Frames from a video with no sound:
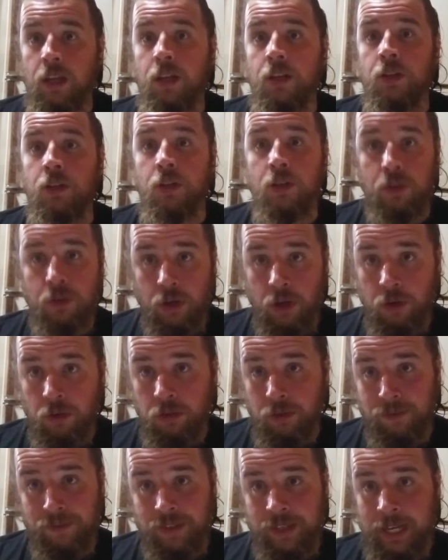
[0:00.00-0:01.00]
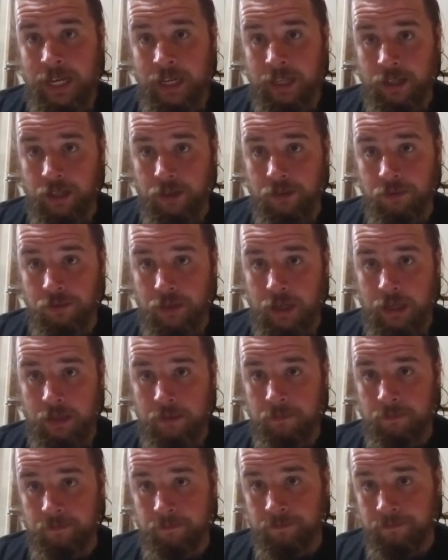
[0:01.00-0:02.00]
You're COVID negative, right?
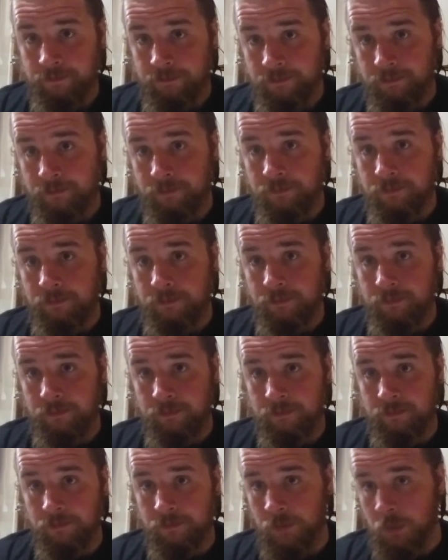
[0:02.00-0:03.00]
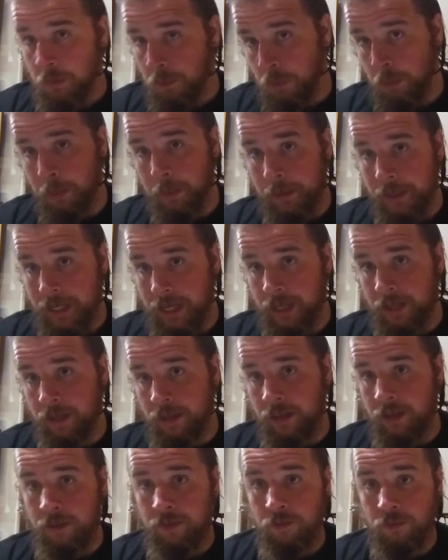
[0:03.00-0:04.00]
We'll
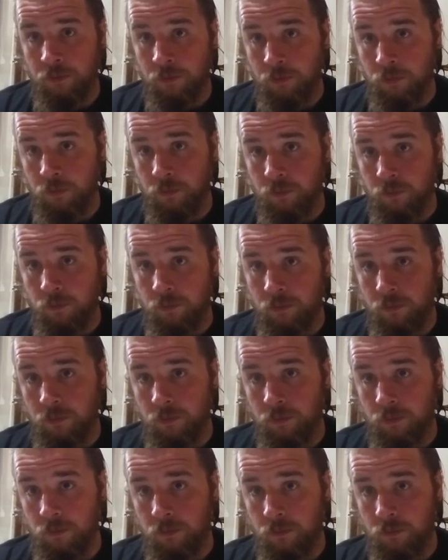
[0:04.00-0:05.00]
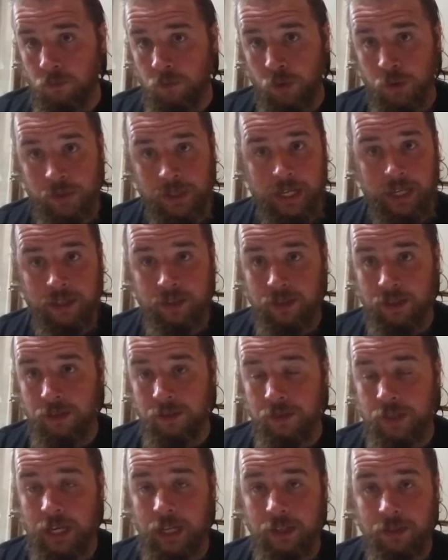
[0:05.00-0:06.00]
pretend, for sake
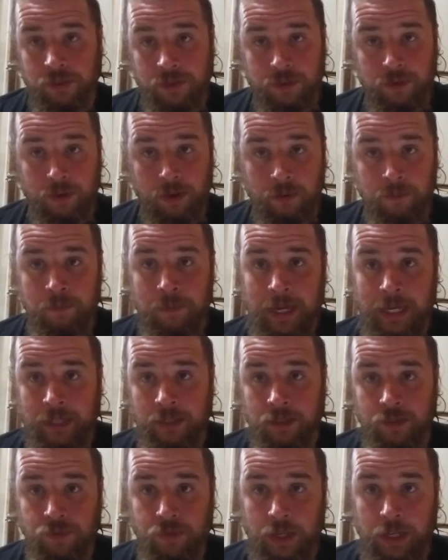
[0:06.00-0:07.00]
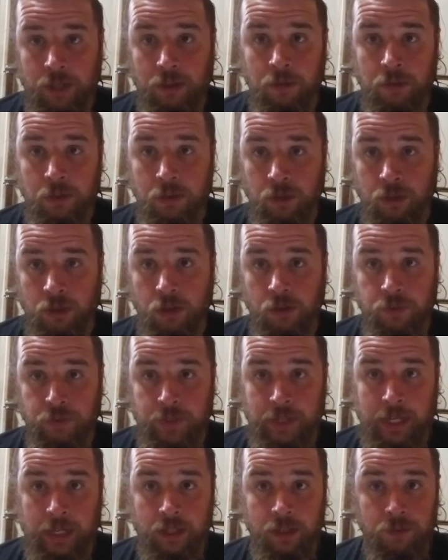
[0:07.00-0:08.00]
of making this video, you're COVID
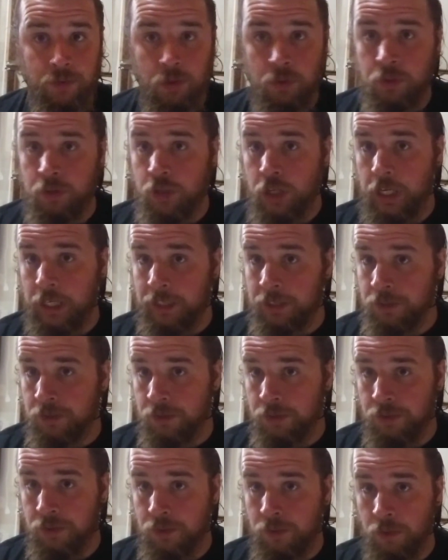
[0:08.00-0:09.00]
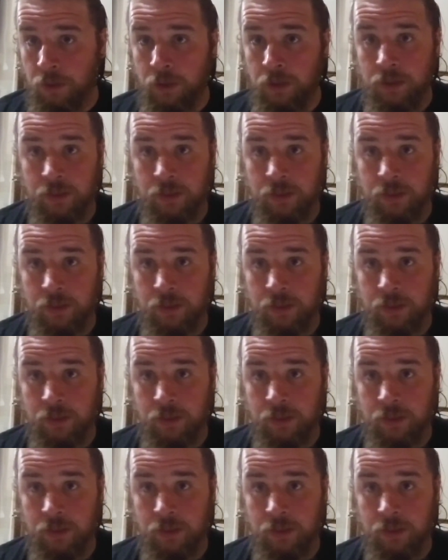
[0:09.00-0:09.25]
negative. You check into the store.